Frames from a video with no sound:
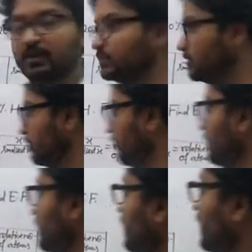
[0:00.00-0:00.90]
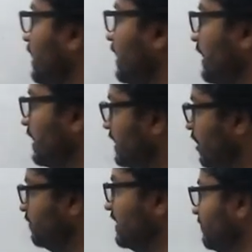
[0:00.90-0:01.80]
So
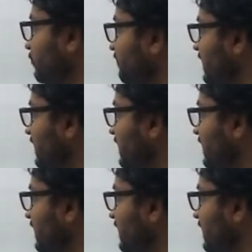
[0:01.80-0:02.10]
now we have to